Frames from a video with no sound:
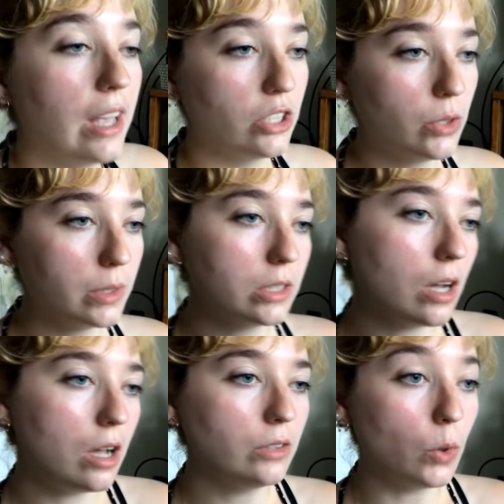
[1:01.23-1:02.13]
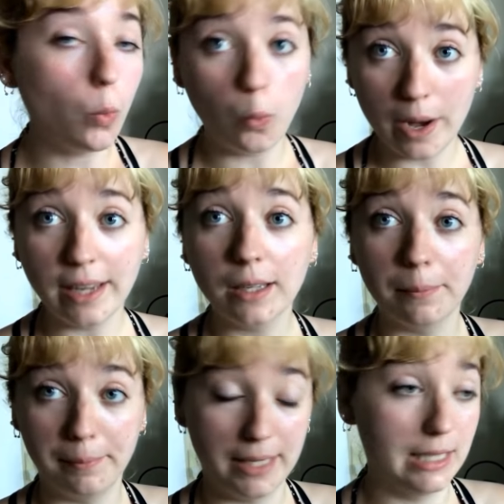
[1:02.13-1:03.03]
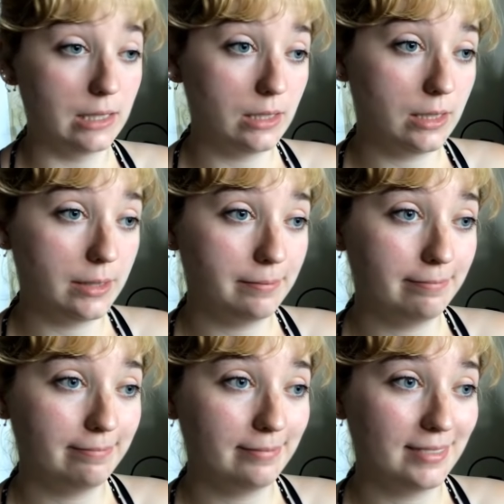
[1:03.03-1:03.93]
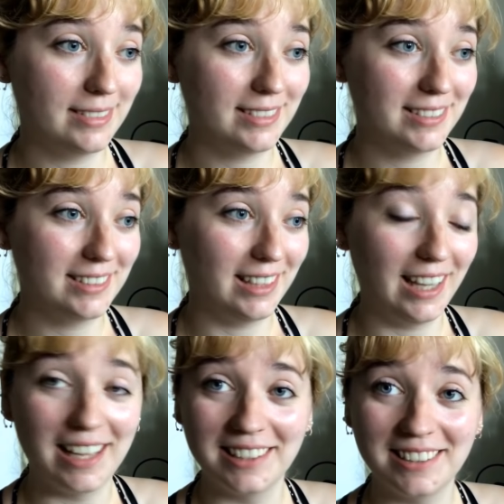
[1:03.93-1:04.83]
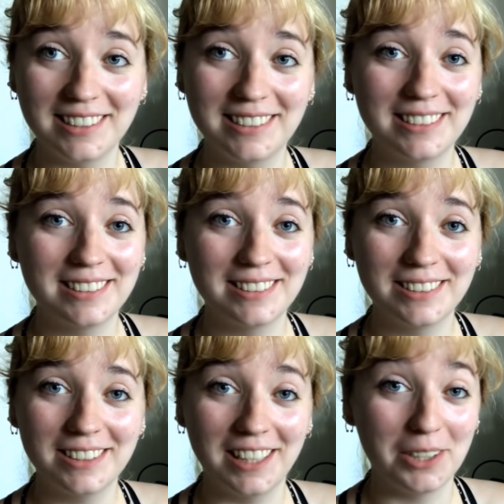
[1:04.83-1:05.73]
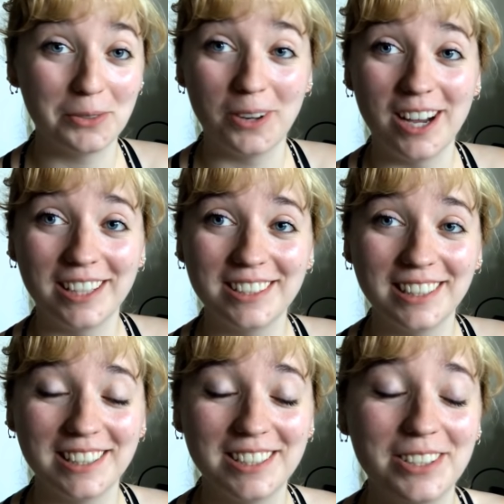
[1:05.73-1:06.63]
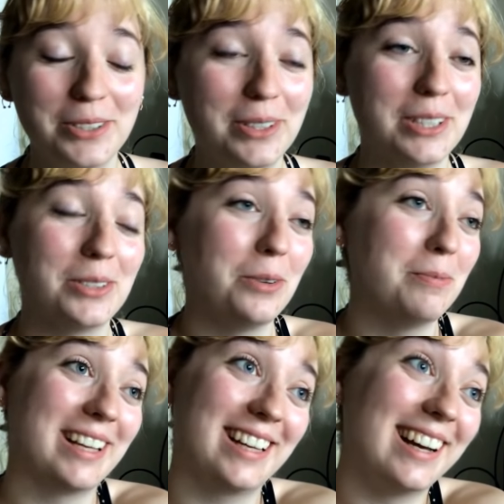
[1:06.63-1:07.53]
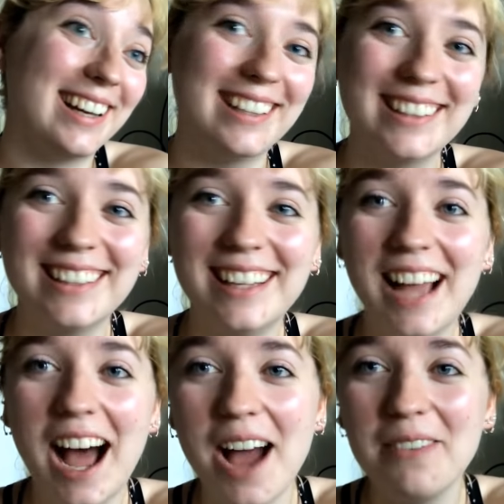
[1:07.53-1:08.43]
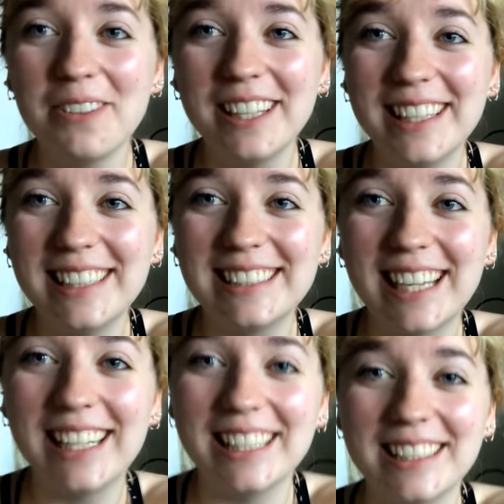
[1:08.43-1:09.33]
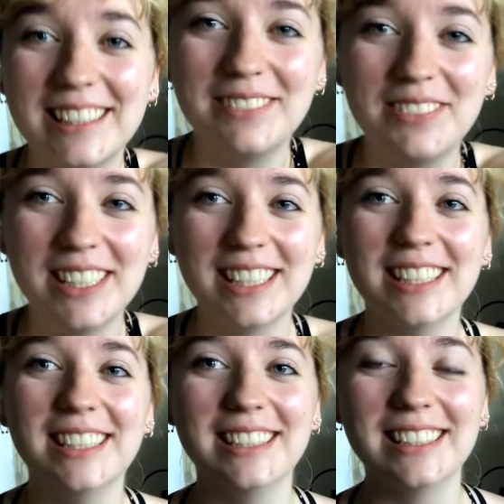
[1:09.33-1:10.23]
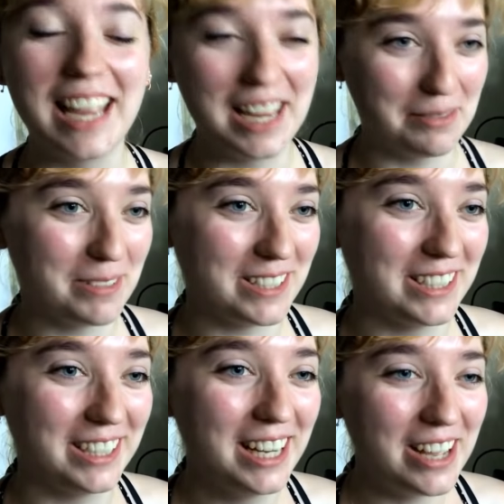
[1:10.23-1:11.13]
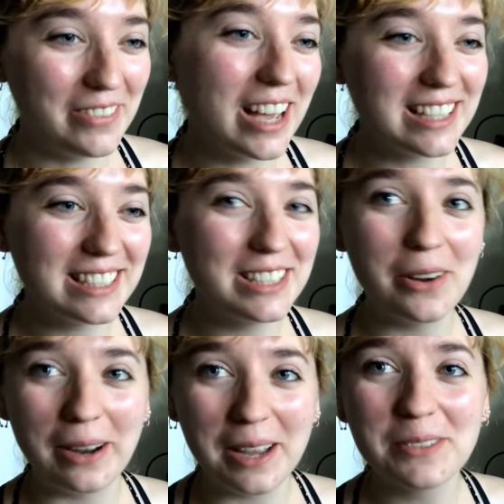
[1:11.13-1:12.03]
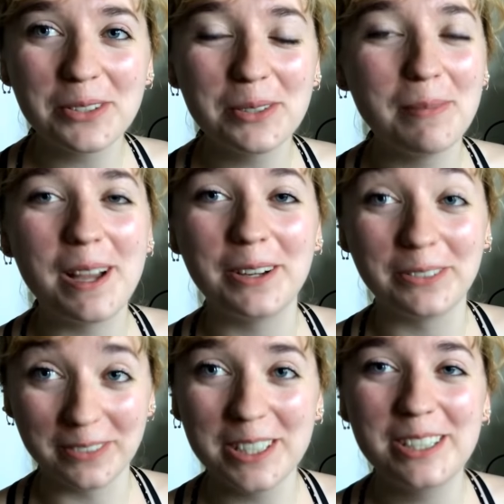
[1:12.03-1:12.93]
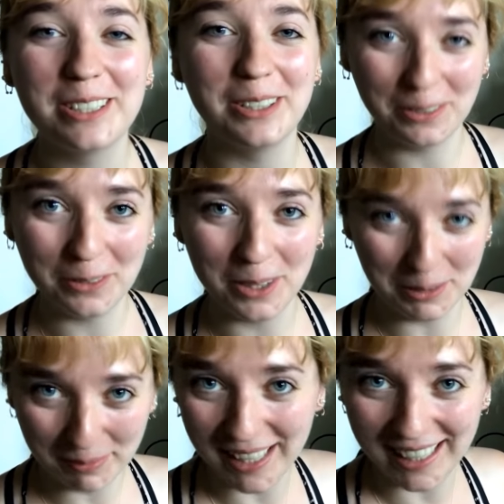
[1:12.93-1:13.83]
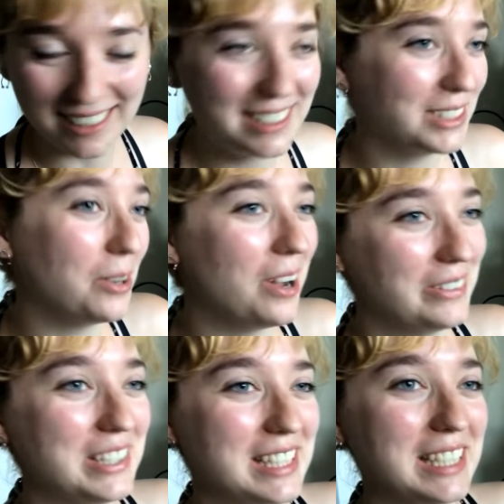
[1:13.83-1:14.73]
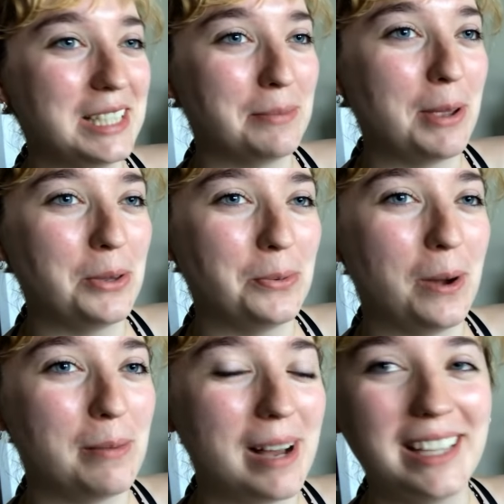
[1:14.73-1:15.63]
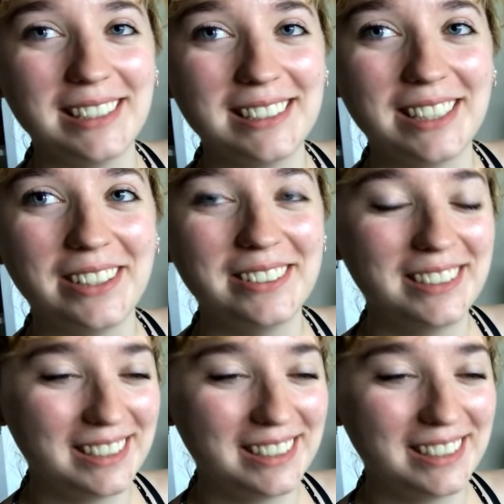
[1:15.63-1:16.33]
Okay, so it's called Wait a Minute. Let's watch. Let's do this. Oh my god. I'm really excited because Hamster. If you guys didn't know, Hamster is my original one pick, so obviously he's my Yufwa bias, so.